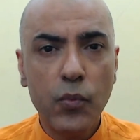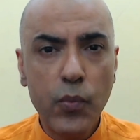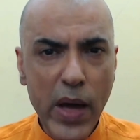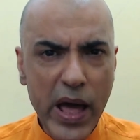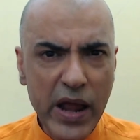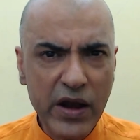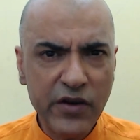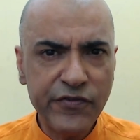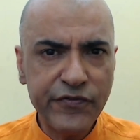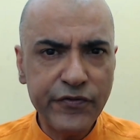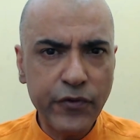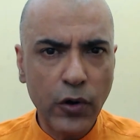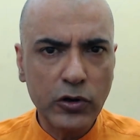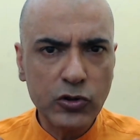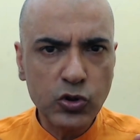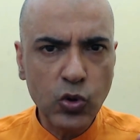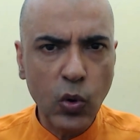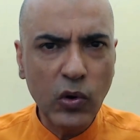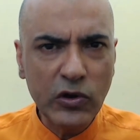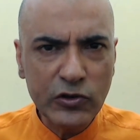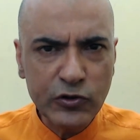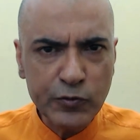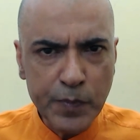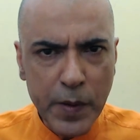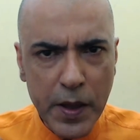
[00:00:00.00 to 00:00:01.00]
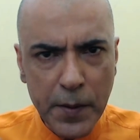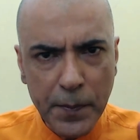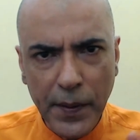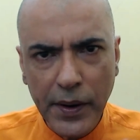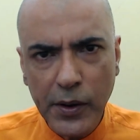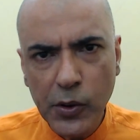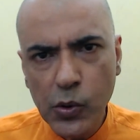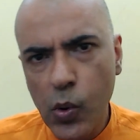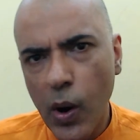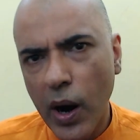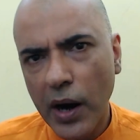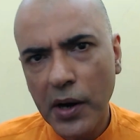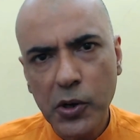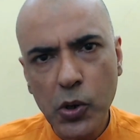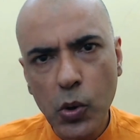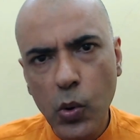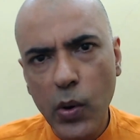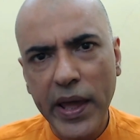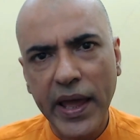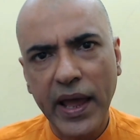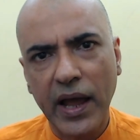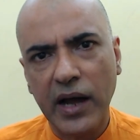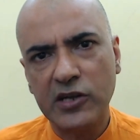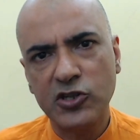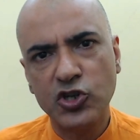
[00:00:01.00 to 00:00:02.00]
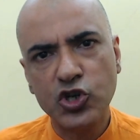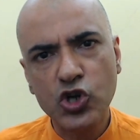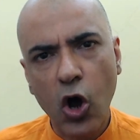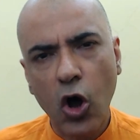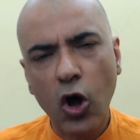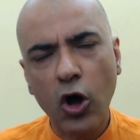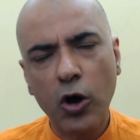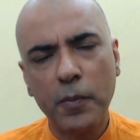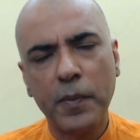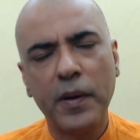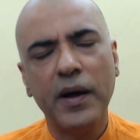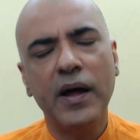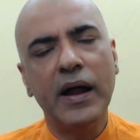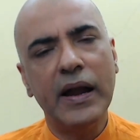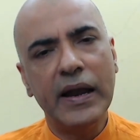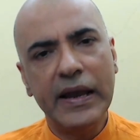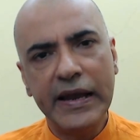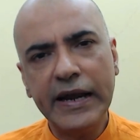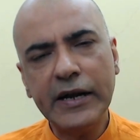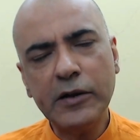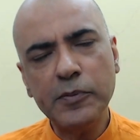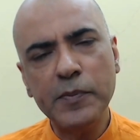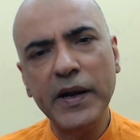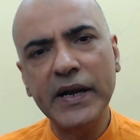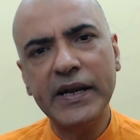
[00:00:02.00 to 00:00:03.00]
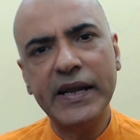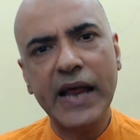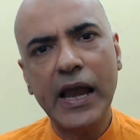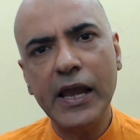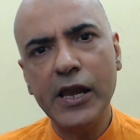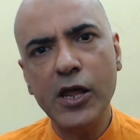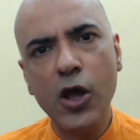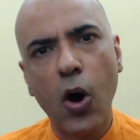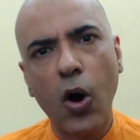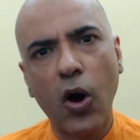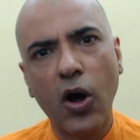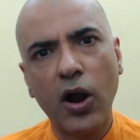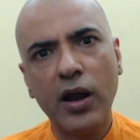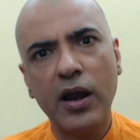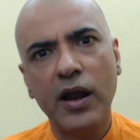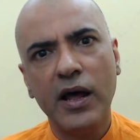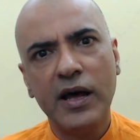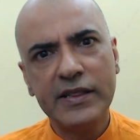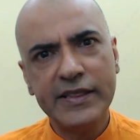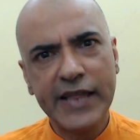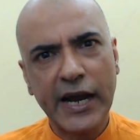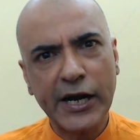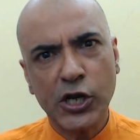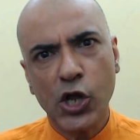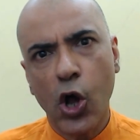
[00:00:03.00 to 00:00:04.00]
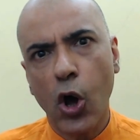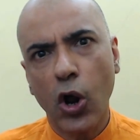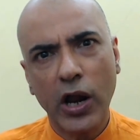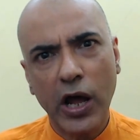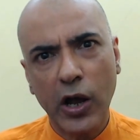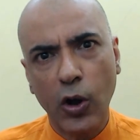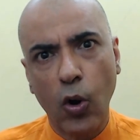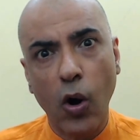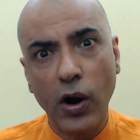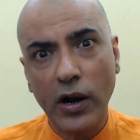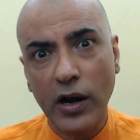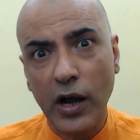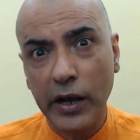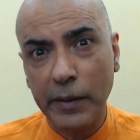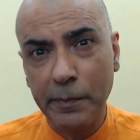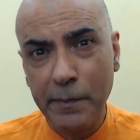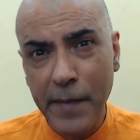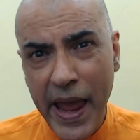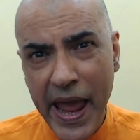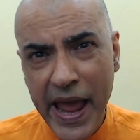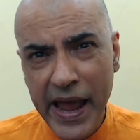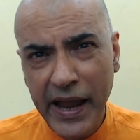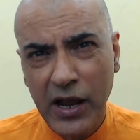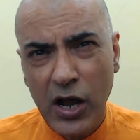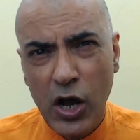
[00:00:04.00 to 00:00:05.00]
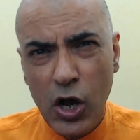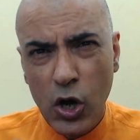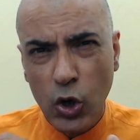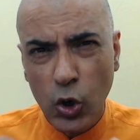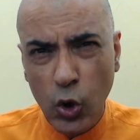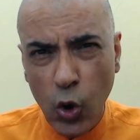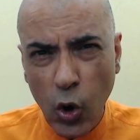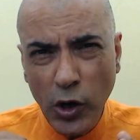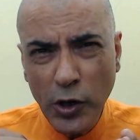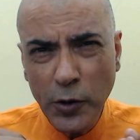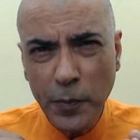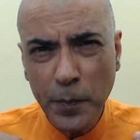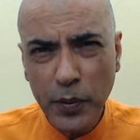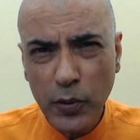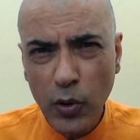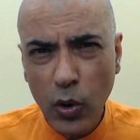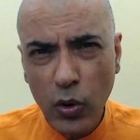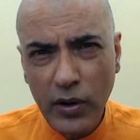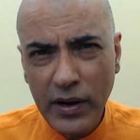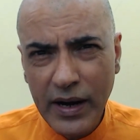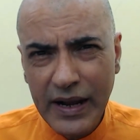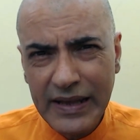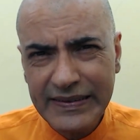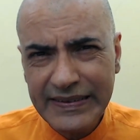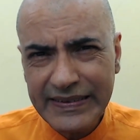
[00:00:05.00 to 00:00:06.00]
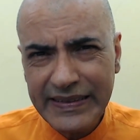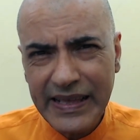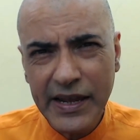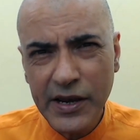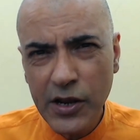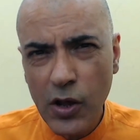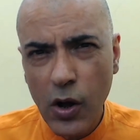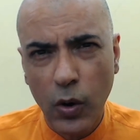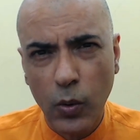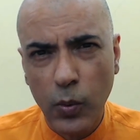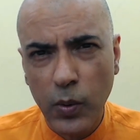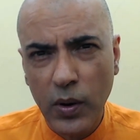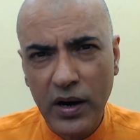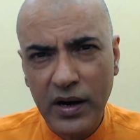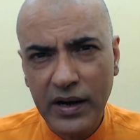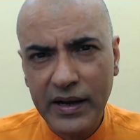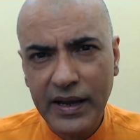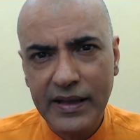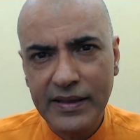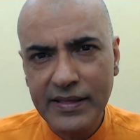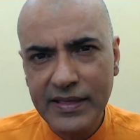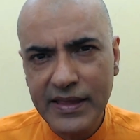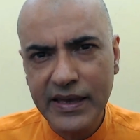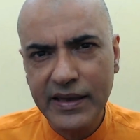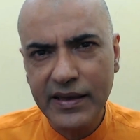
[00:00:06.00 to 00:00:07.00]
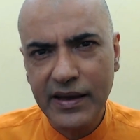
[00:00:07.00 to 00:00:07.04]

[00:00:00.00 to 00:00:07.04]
Well, for those people who are doing a job, let me tell you all that y'all are gonna make good progress in your work in the